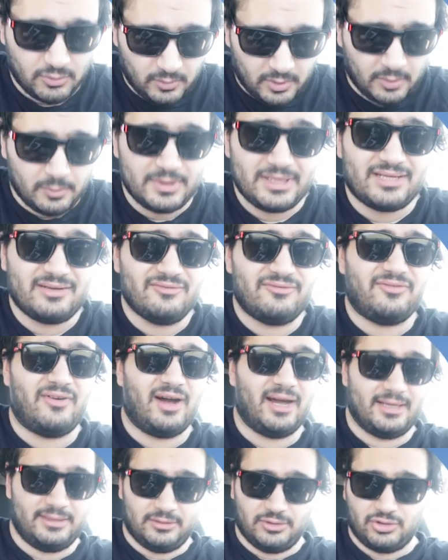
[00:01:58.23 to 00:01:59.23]
what we can
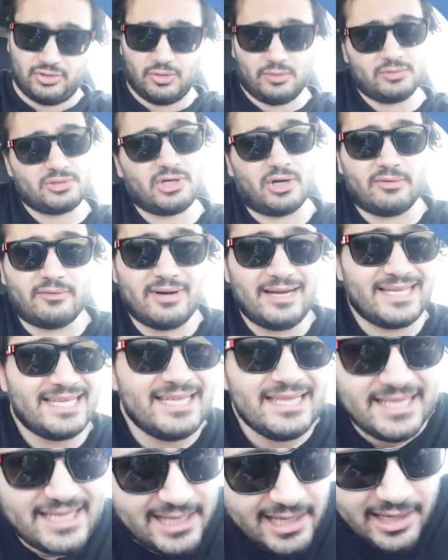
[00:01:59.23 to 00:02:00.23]
find. The drone's
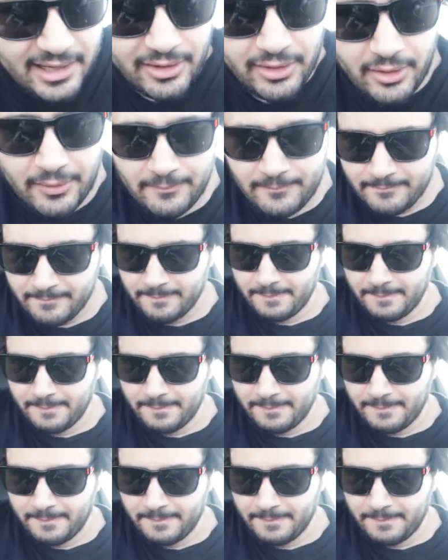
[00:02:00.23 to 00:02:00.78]
already in the air.